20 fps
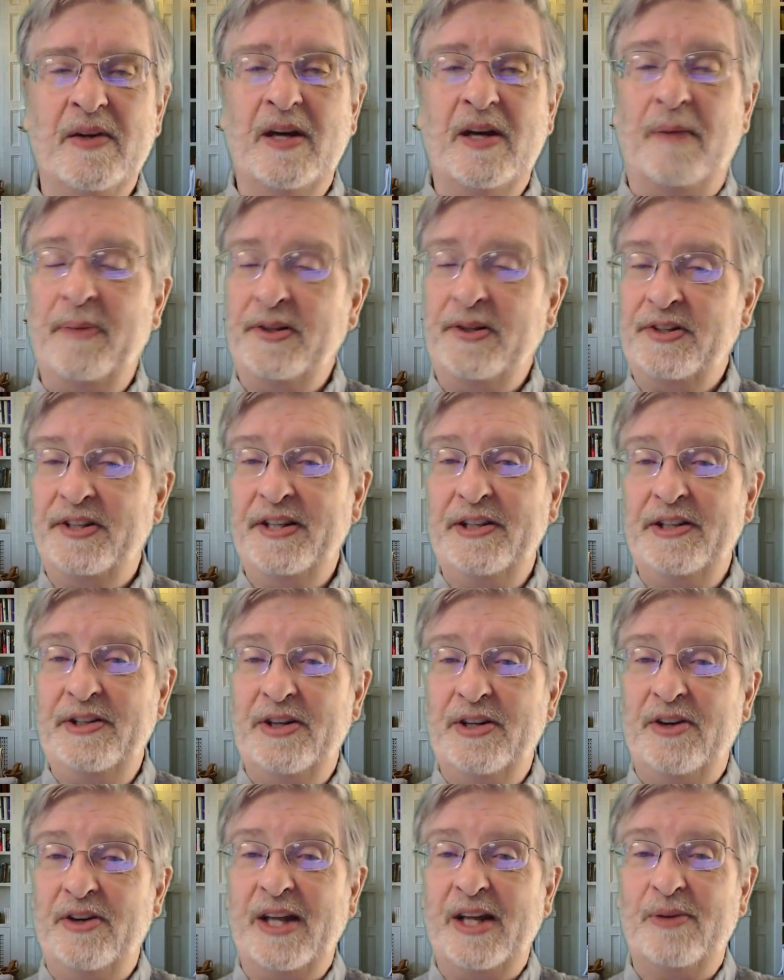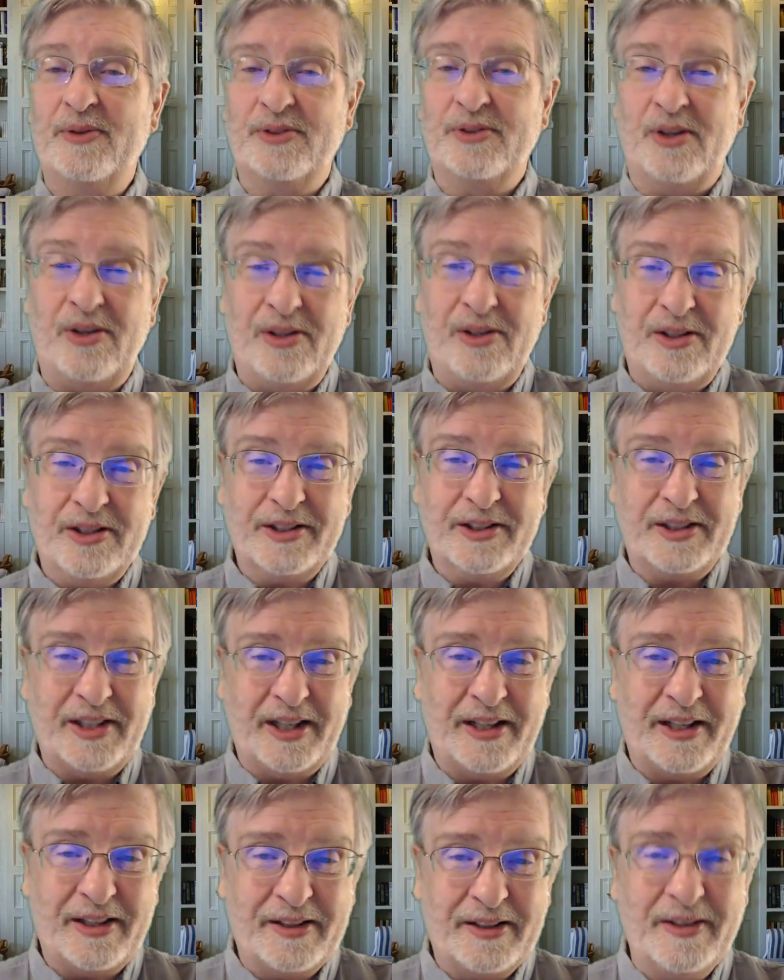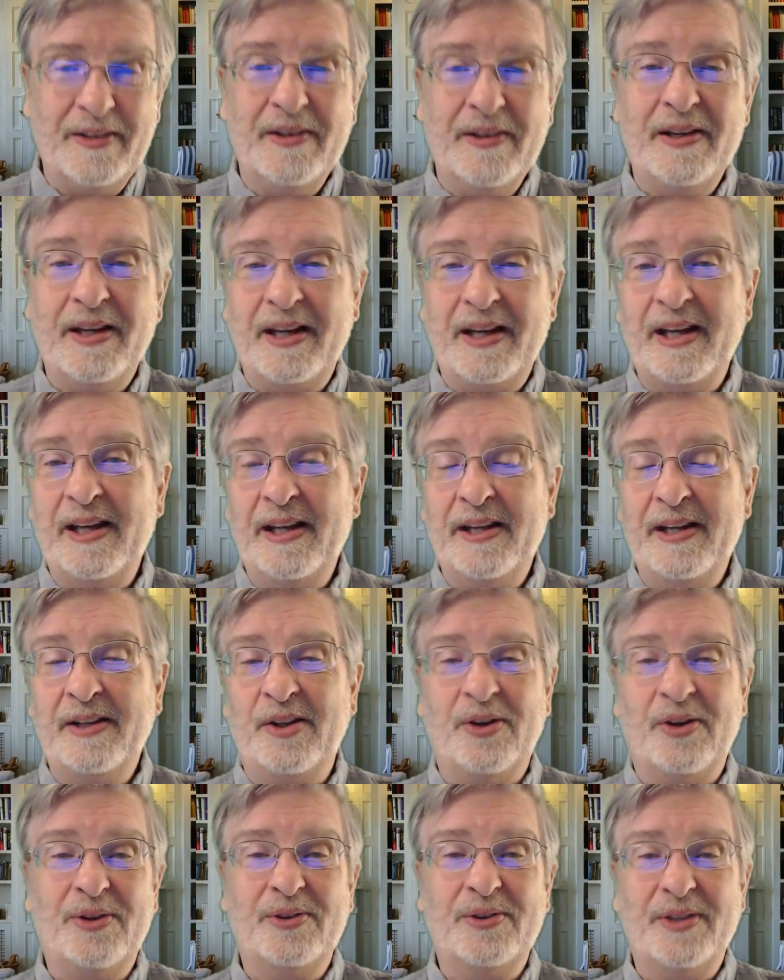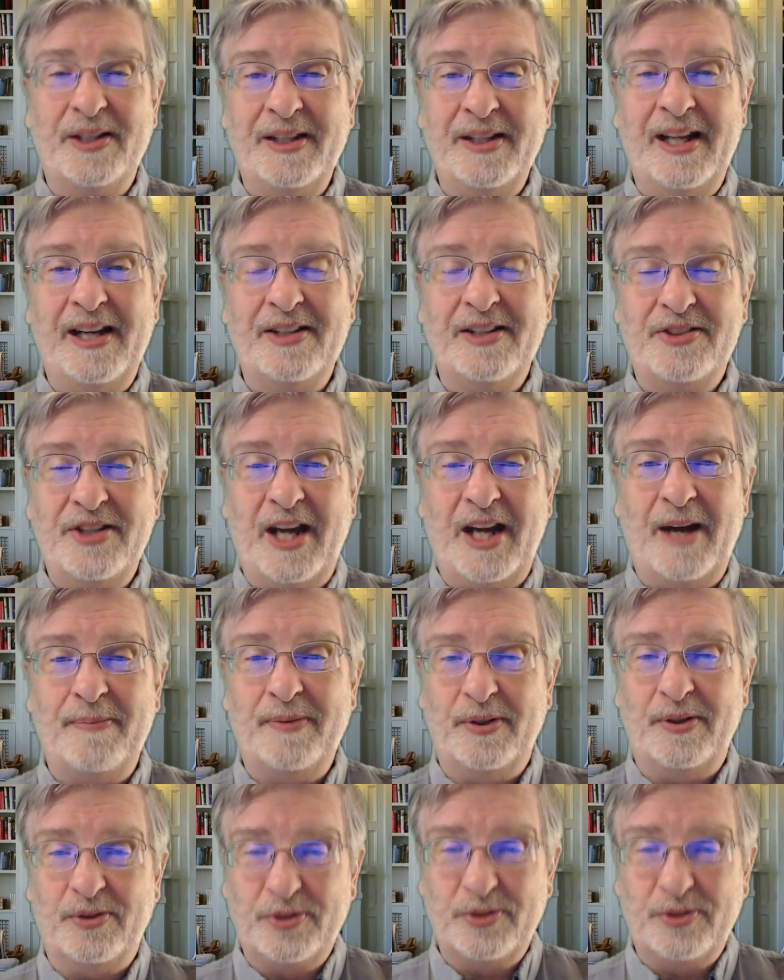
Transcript: I bet you didn't know that was all there in those, in that chapter.